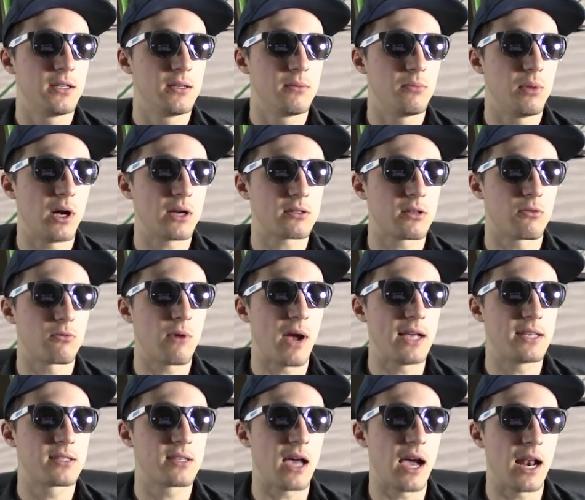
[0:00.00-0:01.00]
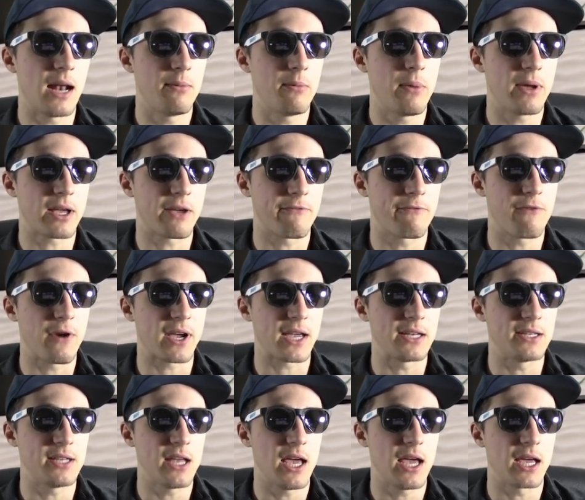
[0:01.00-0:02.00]
Block the right side. I'm gonna make a
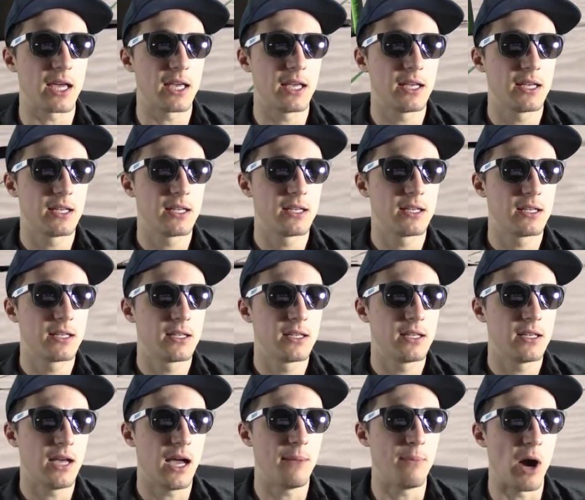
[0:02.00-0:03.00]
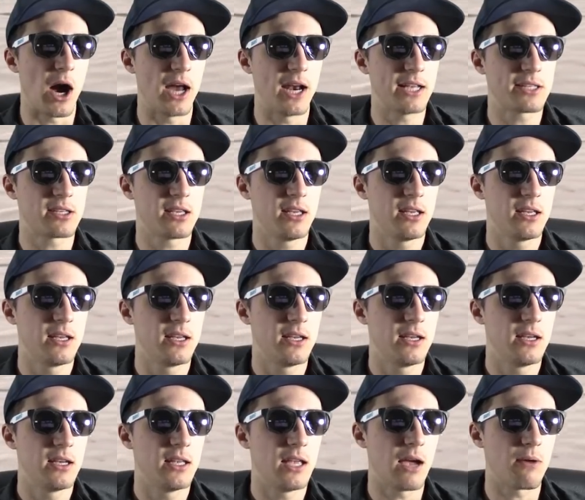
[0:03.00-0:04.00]
frickin' dig. I'm on it.
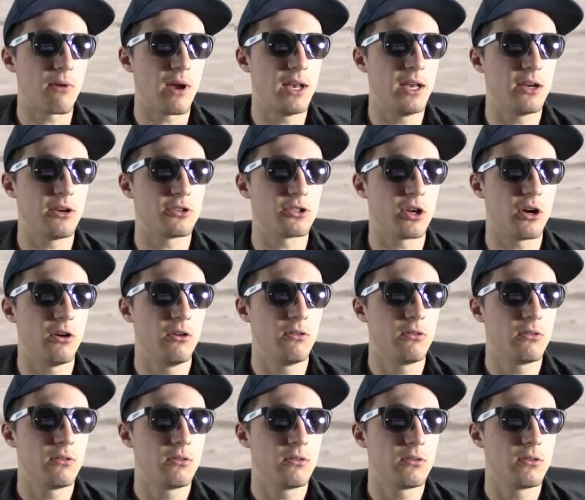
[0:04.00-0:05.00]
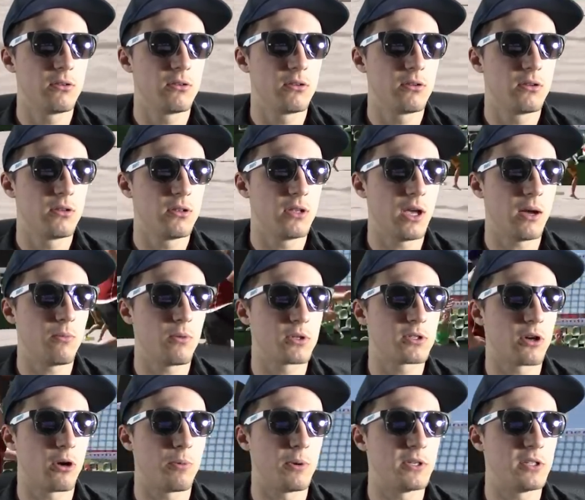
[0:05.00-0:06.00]
Yeah, right here, Joe. Yeah,
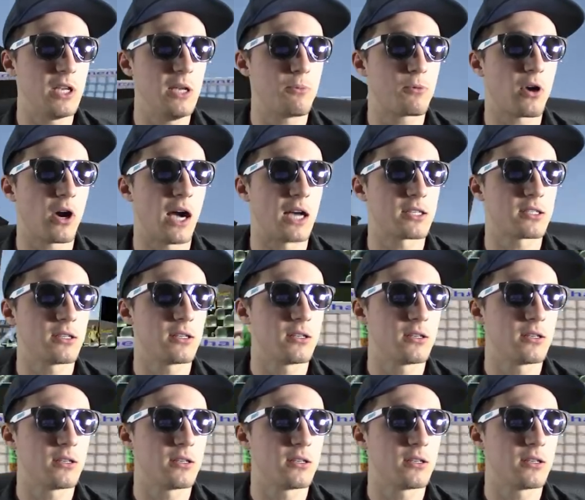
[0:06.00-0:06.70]
what's open? Deep cross.